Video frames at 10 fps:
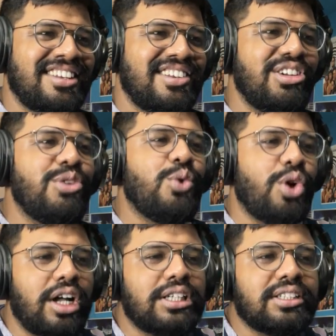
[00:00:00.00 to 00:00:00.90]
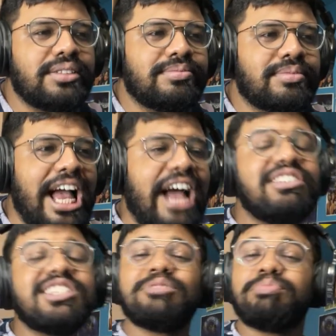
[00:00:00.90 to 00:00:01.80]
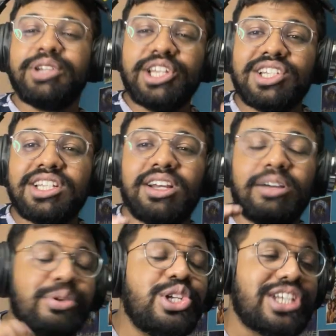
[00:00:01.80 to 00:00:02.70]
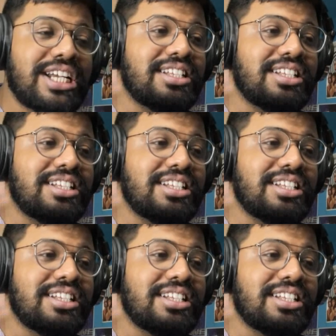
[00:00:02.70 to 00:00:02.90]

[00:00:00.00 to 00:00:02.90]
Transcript: You know what? I would just appreciate